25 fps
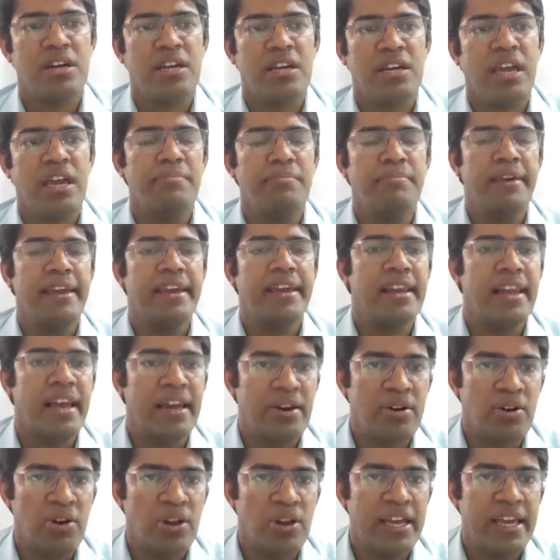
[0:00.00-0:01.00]
can be
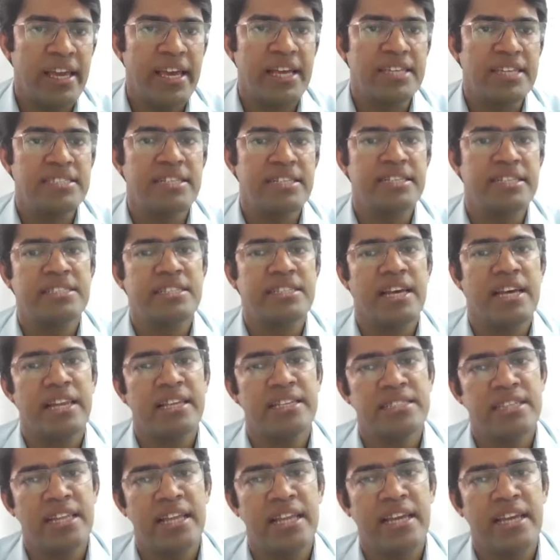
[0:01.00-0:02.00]
glycolic acid,
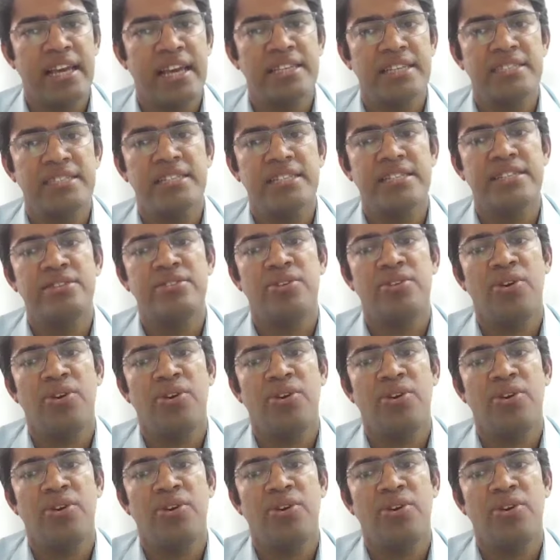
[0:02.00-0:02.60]
salicylic acid,